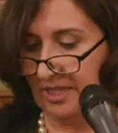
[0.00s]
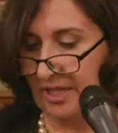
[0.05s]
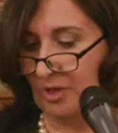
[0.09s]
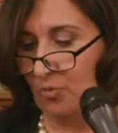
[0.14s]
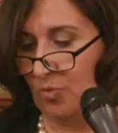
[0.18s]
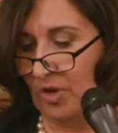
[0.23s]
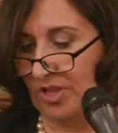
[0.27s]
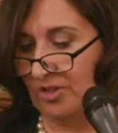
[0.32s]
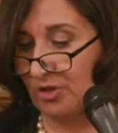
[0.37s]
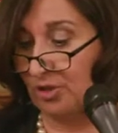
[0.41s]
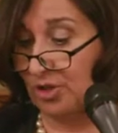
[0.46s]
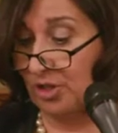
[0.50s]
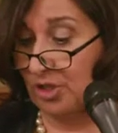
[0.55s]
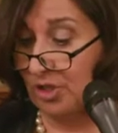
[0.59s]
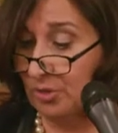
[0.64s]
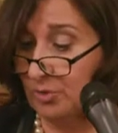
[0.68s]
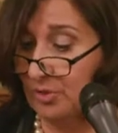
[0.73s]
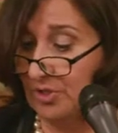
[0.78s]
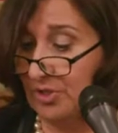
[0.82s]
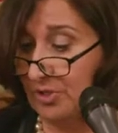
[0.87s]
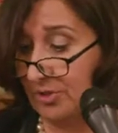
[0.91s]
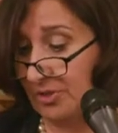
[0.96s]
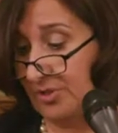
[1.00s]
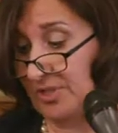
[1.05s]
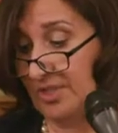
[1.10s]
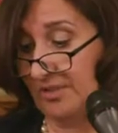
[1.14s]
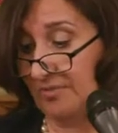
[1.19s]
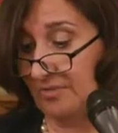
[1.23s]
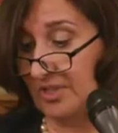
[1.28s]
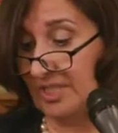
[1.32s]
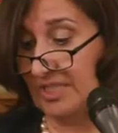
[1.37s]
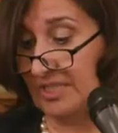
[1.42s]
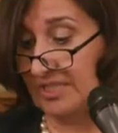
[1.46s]
in whether users
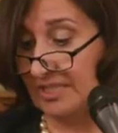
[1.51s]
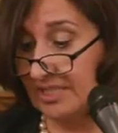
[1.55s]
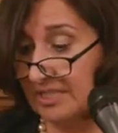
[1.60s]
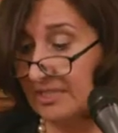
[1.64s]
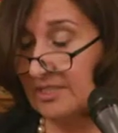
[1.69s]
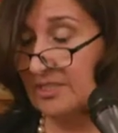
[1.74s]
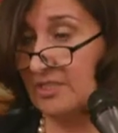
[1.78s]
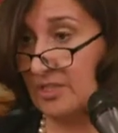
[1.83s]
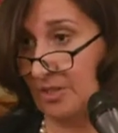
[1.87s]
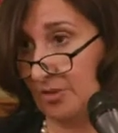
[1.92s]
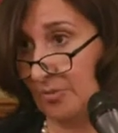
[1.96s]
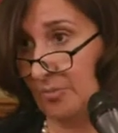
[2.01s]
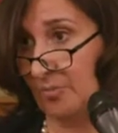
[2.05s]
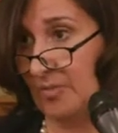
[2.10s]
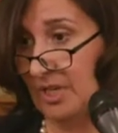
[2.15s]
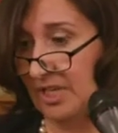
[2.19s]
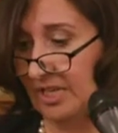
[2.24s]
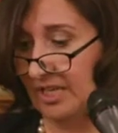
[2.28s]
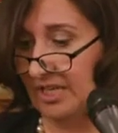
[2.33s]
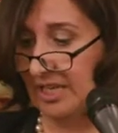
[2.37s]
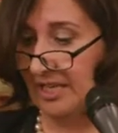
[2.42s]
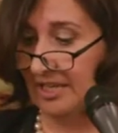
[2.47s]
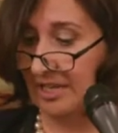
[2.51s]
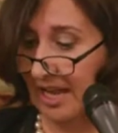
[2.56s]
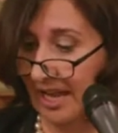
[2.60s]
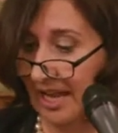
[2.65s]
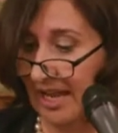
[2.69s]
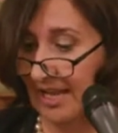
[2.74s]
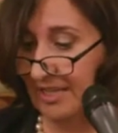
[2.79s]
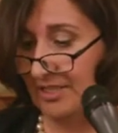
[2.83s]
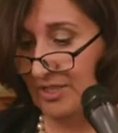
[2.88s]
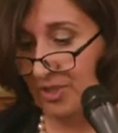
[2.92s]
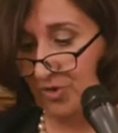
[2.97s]
of the system can
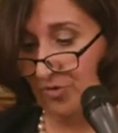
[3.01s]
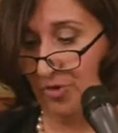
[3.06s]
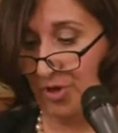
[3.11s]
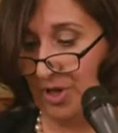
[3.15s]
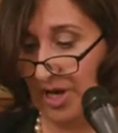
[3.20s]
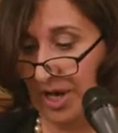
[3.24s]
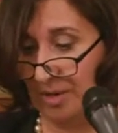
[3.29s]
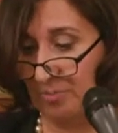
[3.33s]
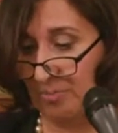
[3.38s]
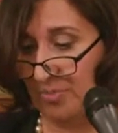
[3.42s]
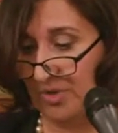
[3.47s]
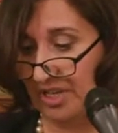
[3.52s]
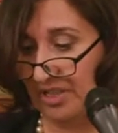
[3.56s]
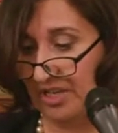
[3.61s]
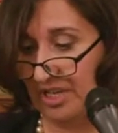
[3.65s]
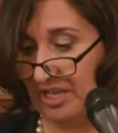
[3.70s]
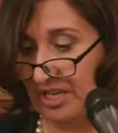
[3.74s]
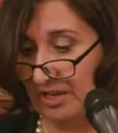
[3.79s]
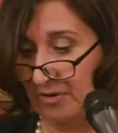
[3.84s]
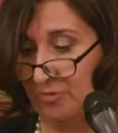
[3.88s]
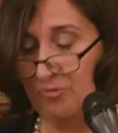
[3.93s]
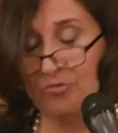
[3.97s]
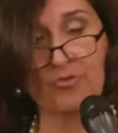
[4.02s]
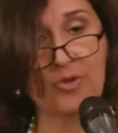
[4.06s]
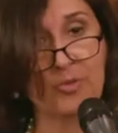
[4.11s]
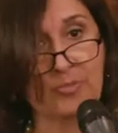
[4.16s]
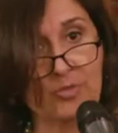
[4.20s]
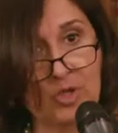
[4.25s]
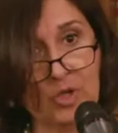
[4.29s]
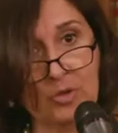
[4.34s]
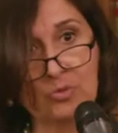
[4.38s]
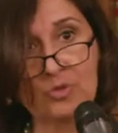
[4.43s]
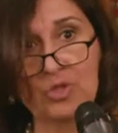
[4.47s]
ask for empathy
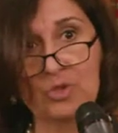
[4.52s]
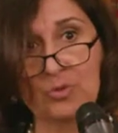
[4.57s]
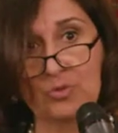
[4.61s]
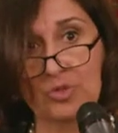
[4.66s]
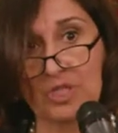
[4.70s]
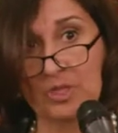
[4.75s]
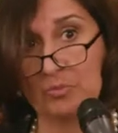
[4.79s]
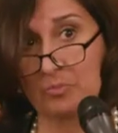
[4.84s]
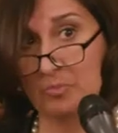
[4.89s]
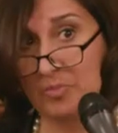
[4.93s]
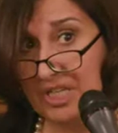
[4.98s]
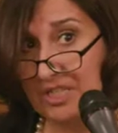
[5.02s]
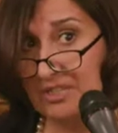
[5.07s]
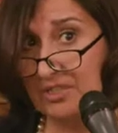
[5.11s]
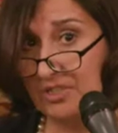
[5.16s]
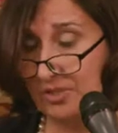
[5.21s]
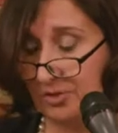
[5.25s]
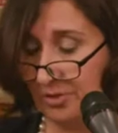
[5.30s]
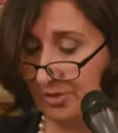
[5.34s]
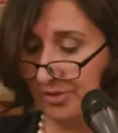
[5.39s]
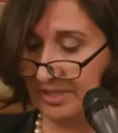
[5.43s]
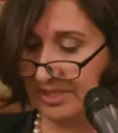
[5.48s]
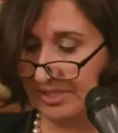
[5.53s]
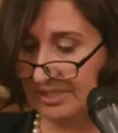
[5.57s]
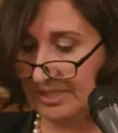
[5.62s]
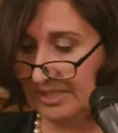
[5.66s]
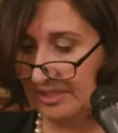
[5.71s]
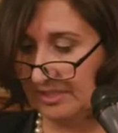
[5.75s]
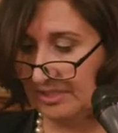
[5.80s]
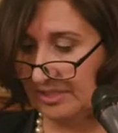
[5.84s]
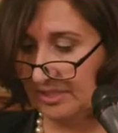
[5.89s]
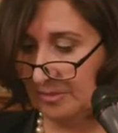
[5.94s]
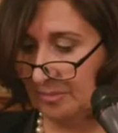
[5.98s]
from those who administer the
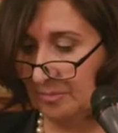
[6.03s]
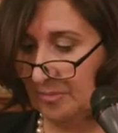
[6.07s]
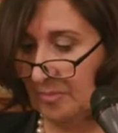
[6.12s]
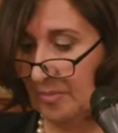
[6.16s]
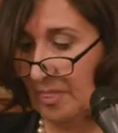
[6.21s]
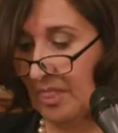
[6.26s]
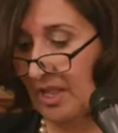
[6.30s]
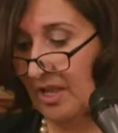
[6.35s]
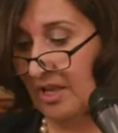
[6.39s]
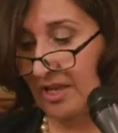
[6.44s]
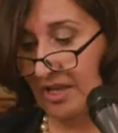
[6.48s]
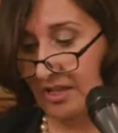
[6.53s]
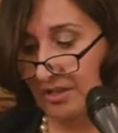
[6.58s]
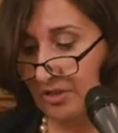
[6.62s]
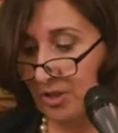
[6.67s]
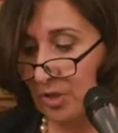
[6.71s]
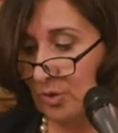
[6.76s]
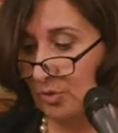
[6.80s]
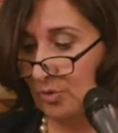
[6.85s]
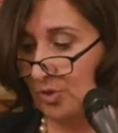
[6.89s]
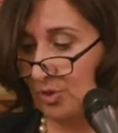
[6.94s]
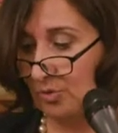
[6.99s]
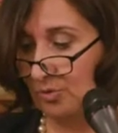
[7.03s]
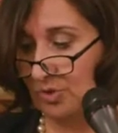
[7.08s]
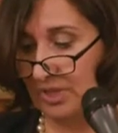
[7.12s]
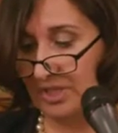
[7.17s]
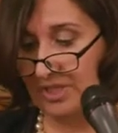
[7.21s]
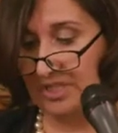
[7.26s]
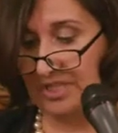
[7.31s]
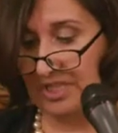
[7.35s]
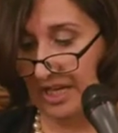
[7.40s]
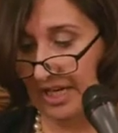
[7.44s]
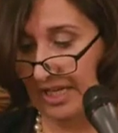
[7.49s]
system and those who
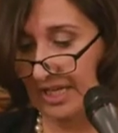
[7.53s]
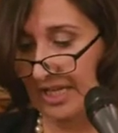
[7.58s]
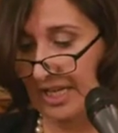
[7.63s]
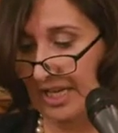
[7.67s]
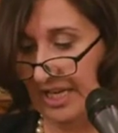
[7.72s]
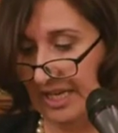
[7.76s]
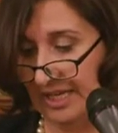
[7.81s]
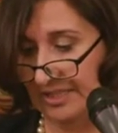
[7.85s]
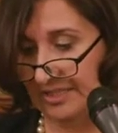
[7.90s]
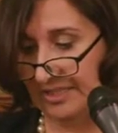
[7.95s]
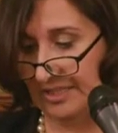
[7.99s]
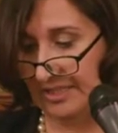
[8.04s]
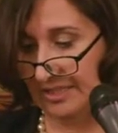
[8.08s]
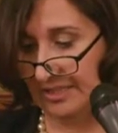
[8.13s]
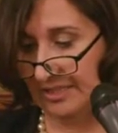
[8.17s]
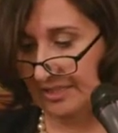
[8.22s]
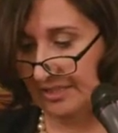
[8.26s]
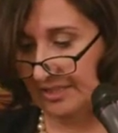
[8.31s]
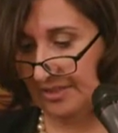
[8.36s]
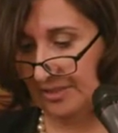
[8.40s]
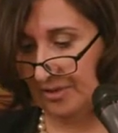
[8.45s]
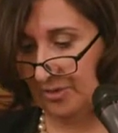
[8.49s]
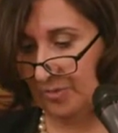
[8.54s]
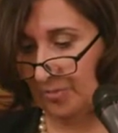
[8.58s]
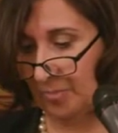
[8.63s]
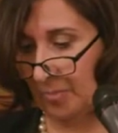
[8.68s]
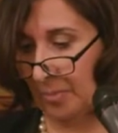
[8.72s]
decide cases.